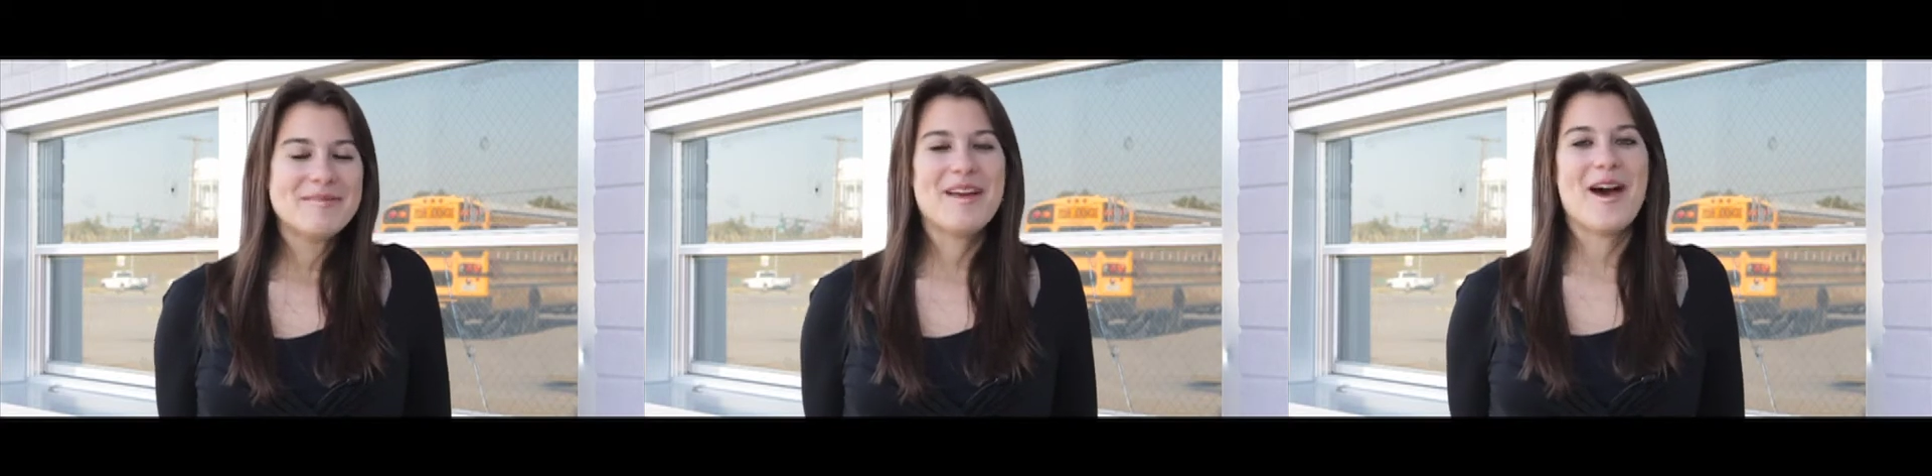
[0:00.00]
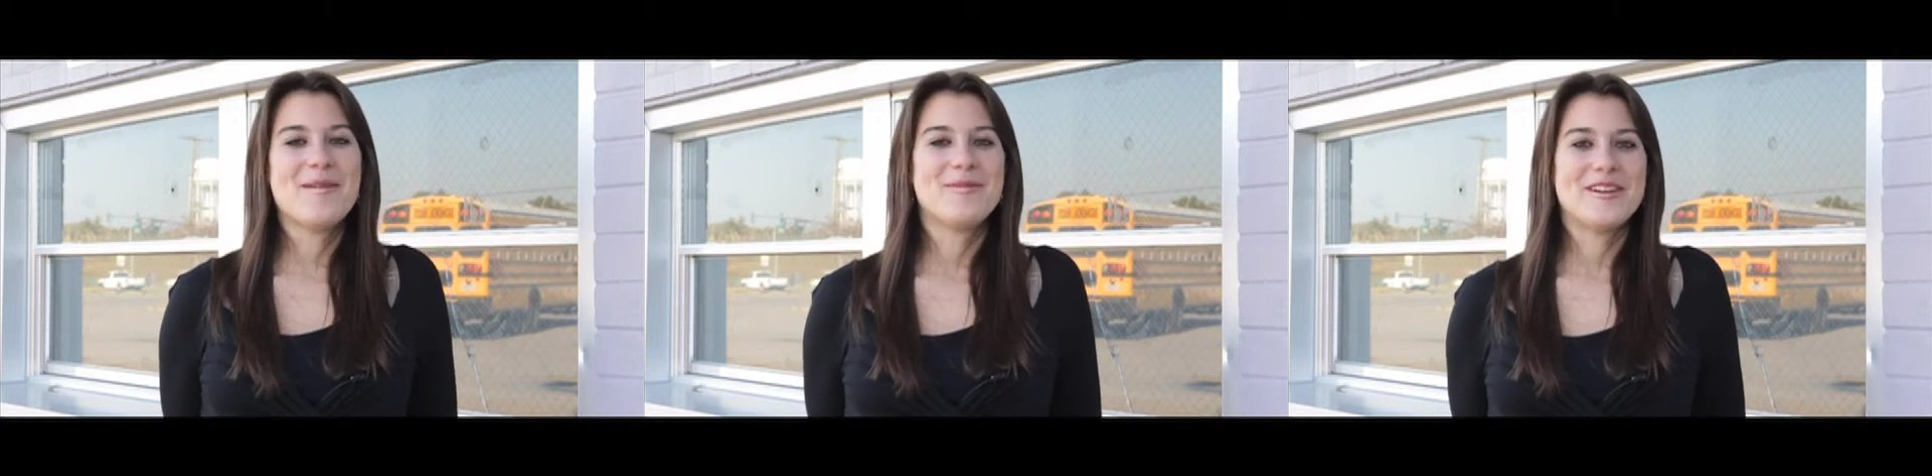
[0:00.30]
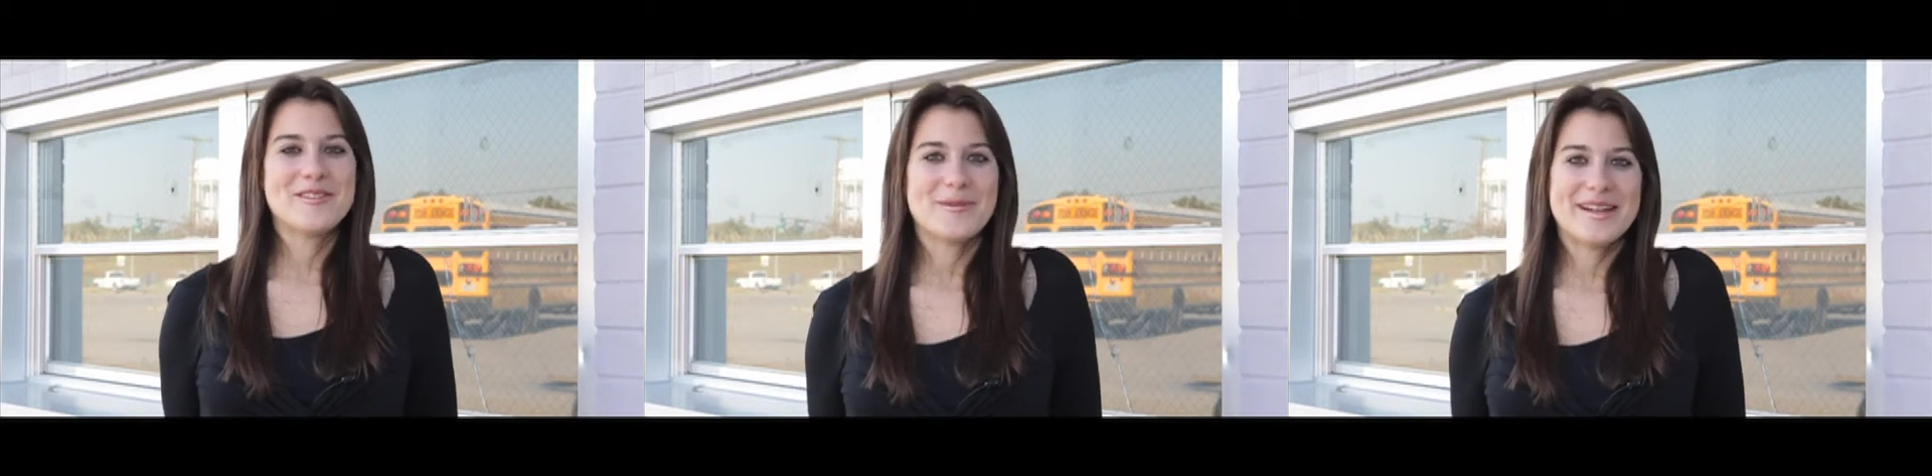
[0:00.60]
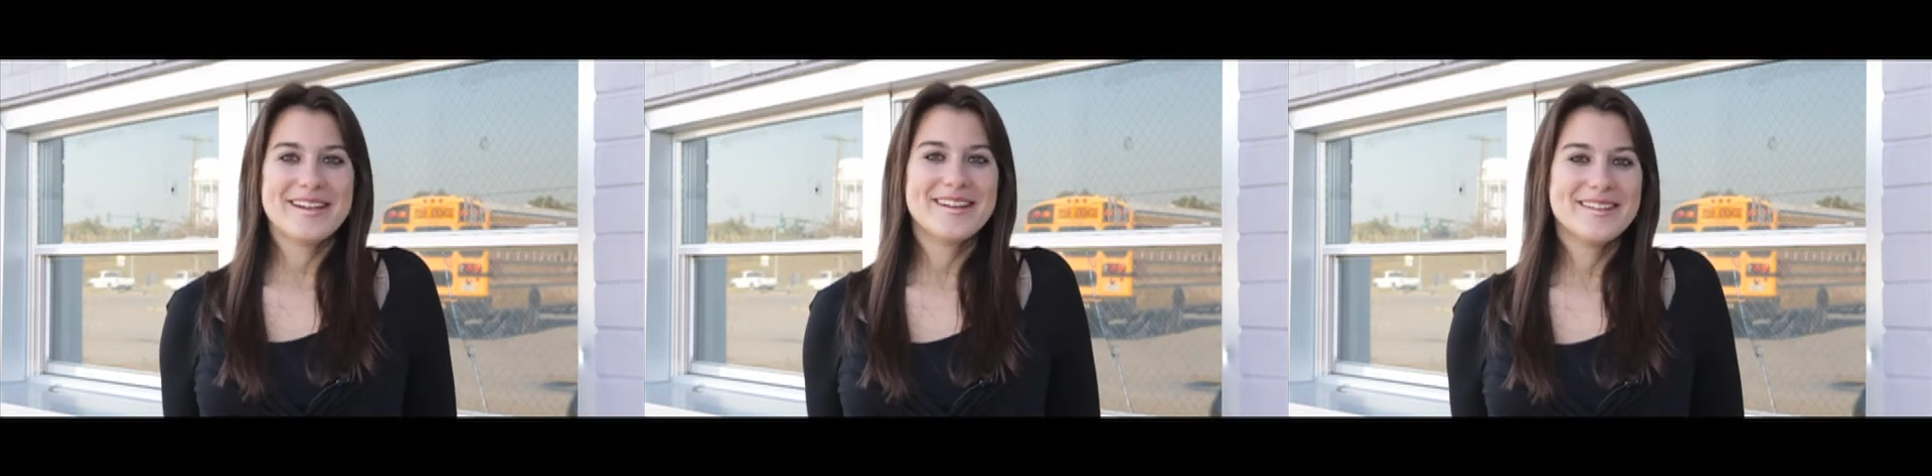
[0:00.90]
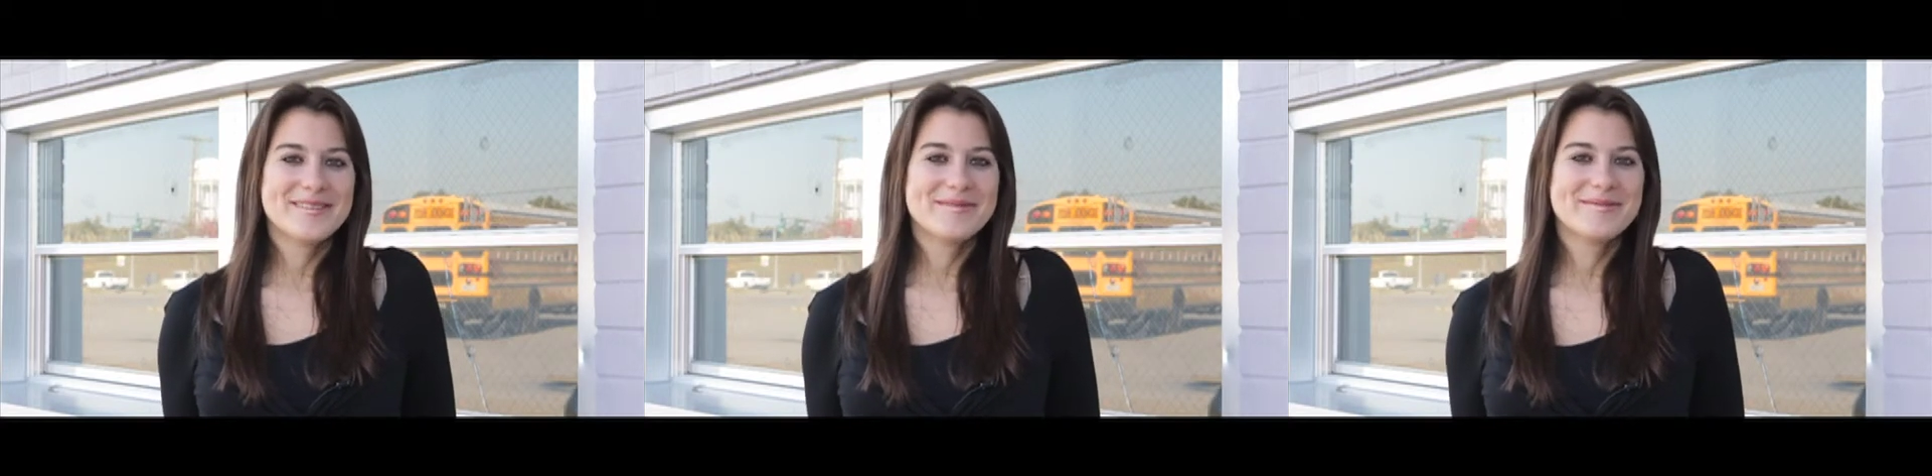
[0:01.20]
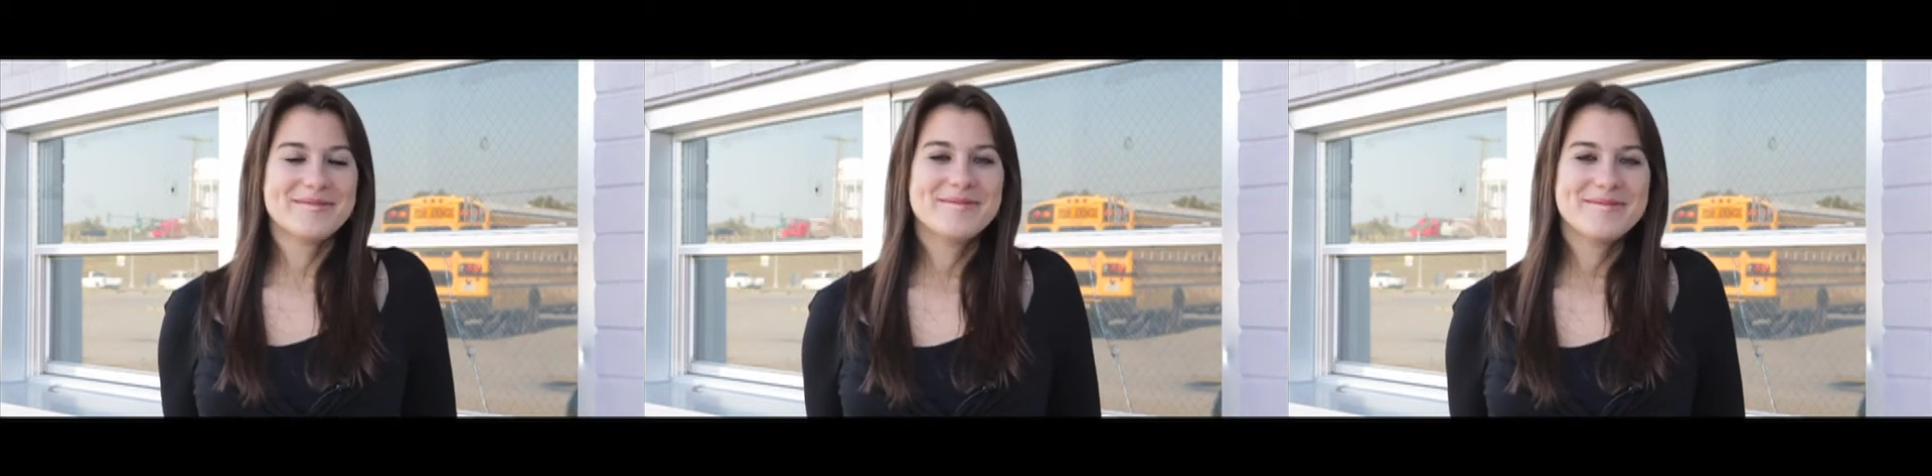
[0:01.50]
I'm Rachel Whittaker.